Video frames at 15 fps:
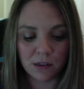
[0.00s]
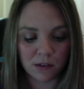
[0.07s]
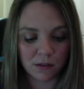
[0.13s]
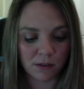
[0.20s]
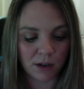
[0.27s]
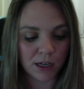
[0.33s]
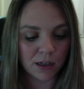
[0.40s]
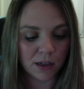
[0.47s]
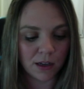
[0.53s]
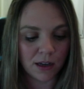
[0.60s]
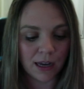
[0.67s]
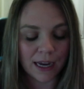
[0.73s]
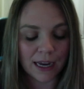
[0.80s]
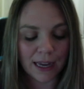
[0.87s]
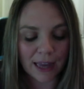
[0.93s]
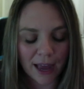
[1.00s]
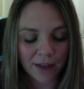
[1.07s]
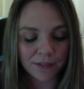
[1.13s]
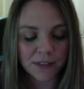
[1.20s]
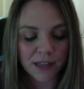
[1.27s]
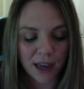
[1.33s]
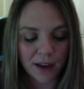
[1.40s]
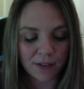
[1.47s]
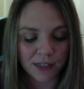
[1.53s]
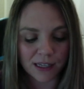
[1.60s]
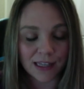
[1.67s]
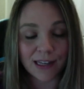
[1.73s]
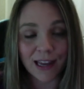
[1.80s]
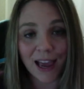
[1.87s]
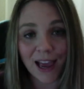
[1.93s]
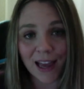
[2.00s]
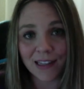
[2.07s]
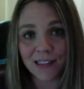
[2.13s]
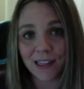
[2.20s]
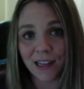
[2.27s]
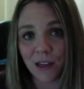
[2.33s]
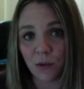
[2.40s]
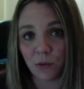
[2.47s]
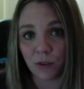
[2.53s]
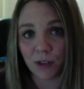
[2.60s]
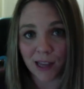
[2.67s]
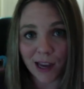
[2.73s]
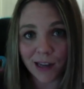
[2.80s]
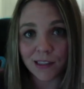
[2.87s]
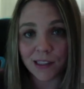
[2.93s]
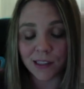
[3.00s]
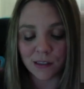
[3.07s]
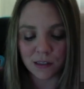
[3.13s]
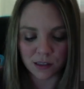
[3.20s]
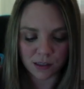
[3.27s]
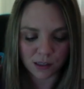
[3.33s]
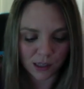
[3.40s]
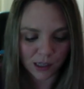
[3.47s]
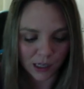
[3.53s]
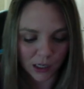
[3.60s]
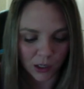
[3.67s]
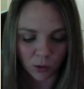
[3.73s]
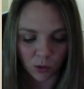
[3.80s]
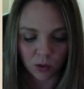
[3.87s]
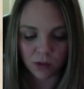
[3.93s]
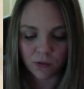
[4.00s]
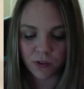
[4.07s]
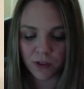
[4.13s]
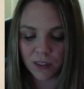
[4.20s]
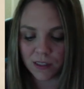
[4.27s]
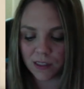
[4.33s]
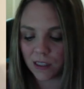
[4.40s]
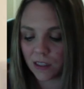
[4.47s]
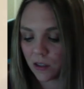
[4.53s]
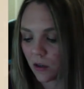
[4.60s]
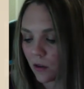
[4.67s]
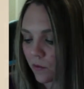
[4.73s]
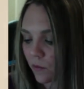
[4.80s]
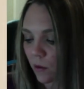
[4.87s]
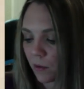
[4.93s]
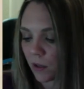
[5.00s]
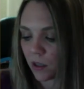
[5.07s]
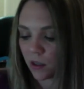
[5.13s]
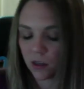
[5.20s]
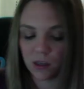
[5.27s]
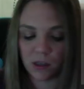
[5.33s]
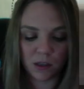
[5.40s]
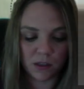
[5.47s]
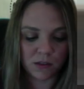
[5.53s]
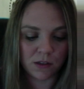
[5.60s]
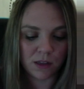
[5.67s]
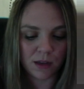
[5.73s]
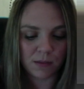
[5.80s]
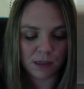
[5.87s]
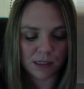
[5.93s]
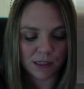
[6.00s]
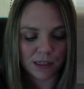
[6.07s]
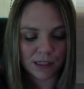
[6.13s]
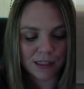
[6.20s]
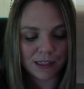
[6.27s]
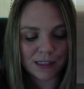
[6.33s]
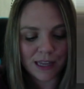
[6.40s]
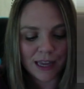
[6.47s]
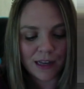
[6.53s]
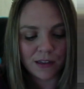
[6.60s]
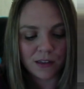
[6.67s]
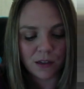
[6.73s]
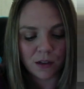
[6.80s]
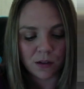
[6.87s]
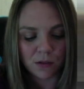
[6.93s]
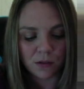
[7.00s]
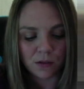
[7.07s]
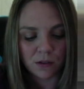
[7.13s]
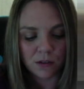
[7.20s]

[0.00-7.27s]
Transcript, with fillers: right? I have to have heat as a reactant in order for this thing to go forward. So that means that this is endothermic.